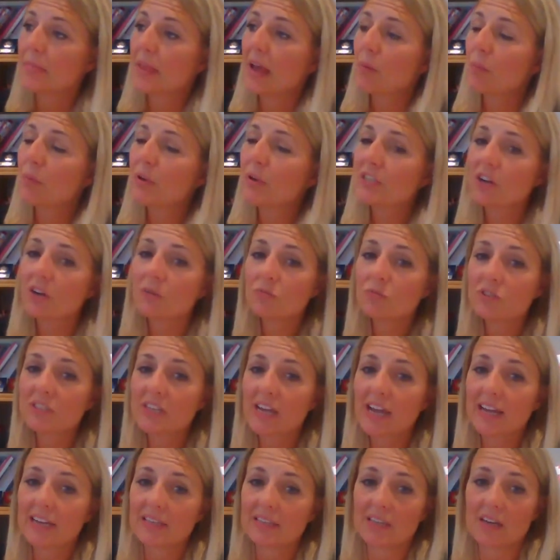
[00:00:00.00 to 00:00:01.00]
And we don't
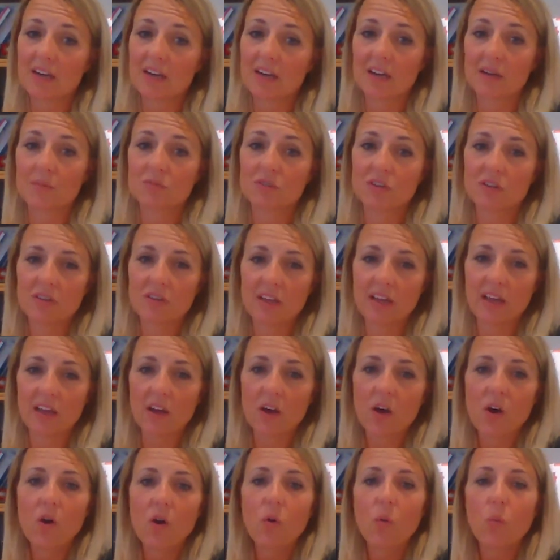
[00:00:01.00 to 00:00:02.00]
take time to think,
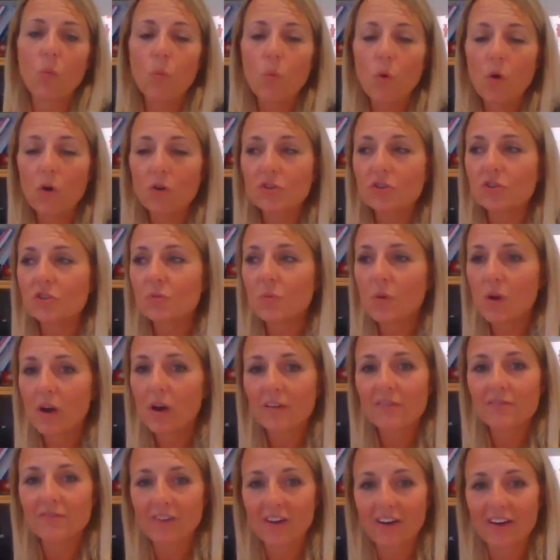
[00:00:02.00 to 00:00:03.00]
what do
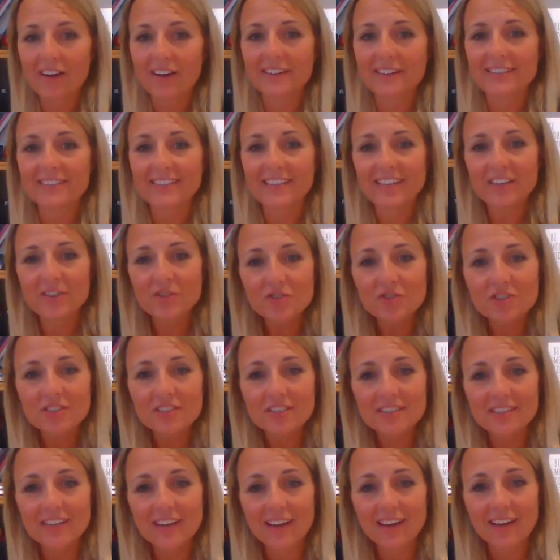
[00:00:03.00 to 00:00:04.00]
I find
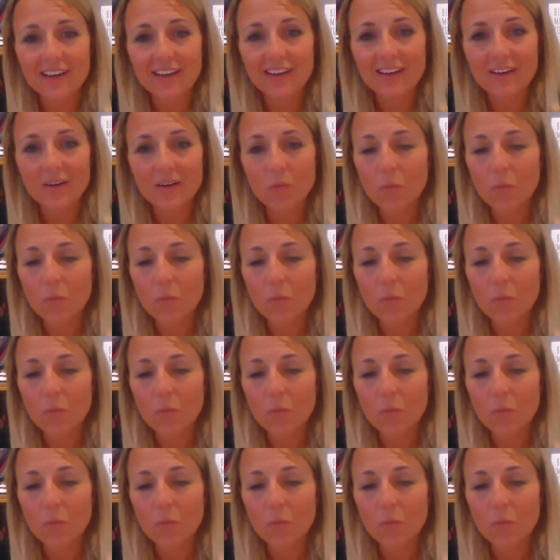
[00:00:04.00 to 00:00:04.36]
interesting?